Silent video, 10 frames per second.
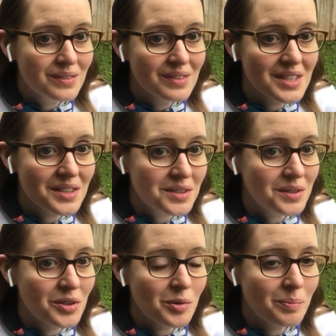things
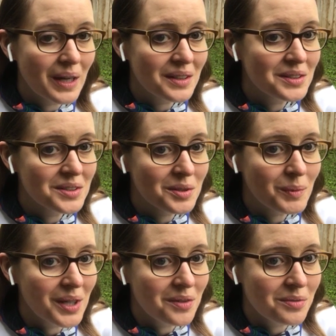go back to some
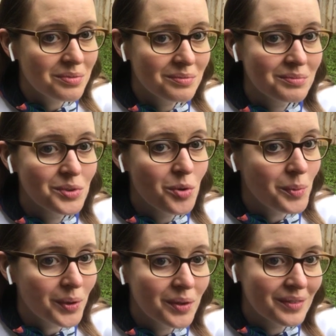kind of
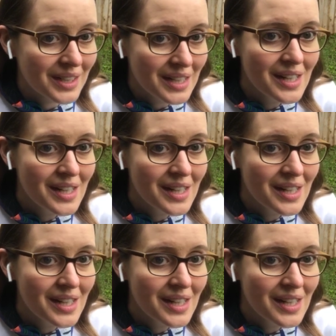normal, right?